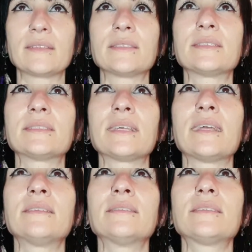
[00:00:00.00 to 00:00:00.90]
and
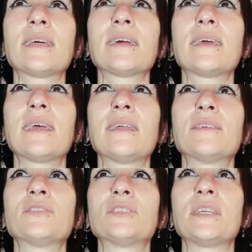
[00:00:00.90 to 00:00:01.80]
send that
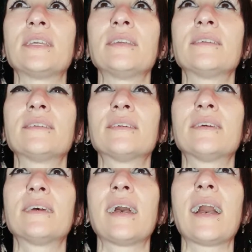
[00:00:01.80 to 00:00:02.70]
energy
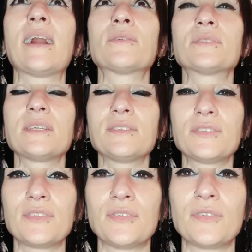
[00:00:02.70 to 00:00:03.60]
out
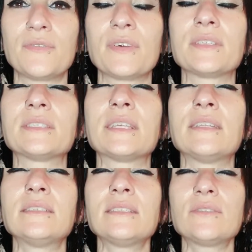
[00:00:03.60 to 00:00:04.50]
into the universe.
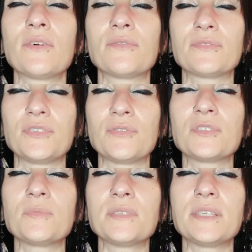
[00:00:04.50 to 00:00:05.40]
Send it off to
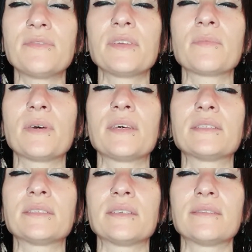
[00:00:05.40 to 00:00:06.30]
your specific
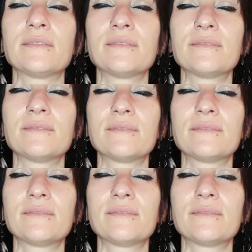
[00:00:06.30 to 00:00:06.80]
person.